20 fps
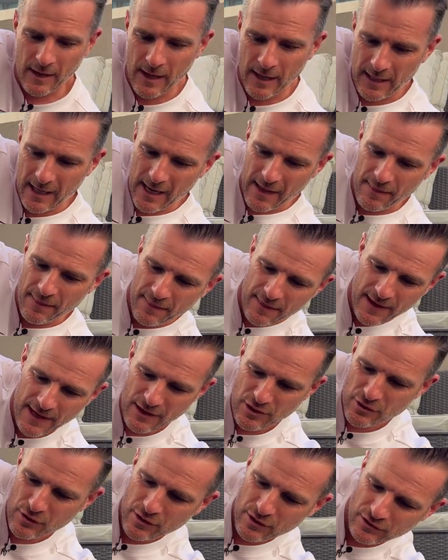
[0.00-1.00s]
Okay,
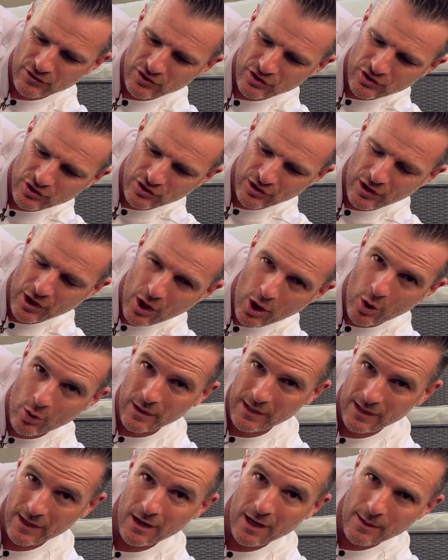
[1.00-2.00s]
then you can
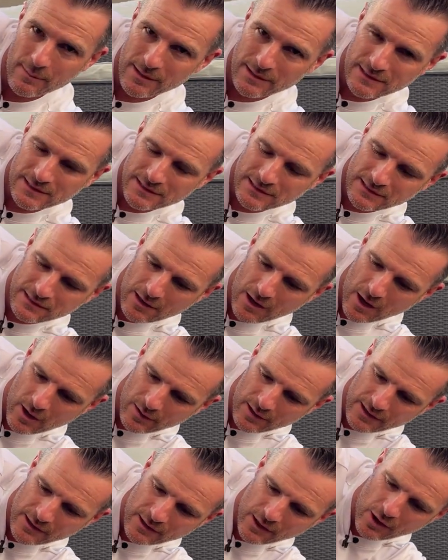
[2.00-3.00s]
slowly, and I mean
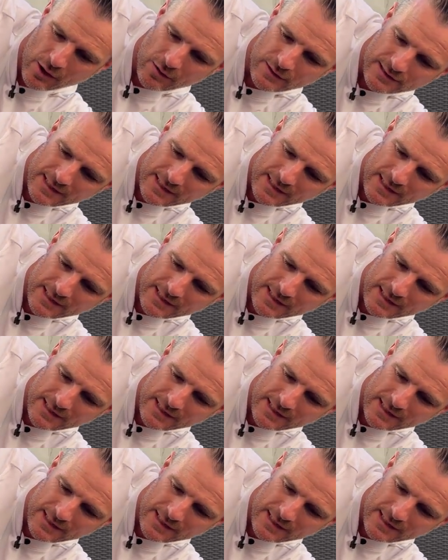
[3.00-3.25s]
slowly, go